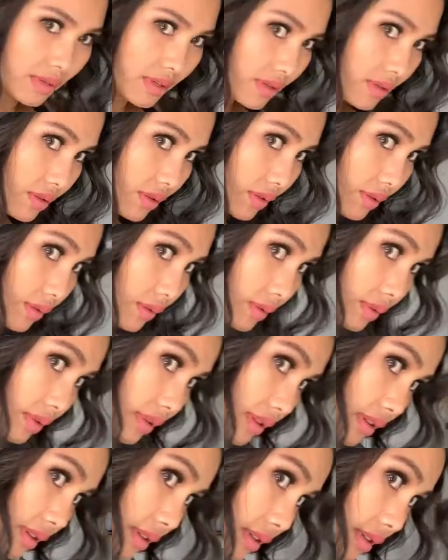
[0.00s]
gonna do
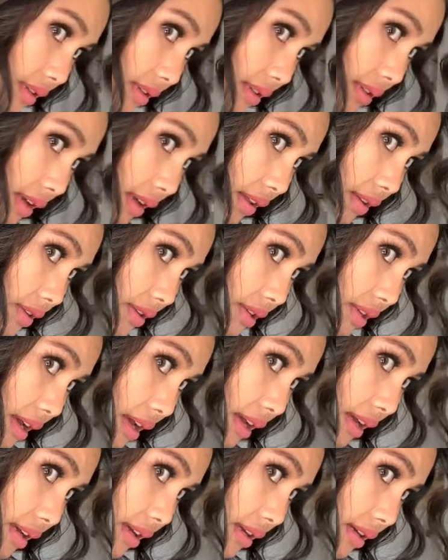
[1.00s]
this other
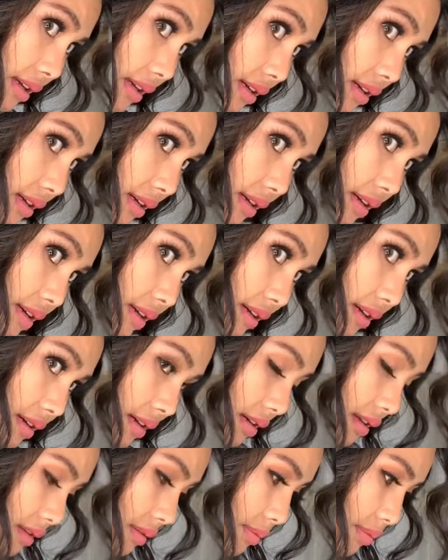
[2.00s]
side.
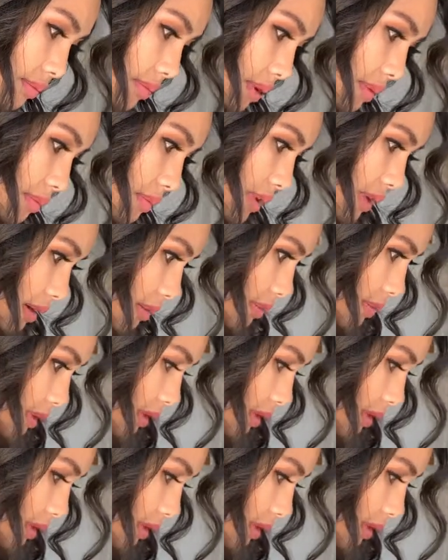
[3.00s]
Bump it up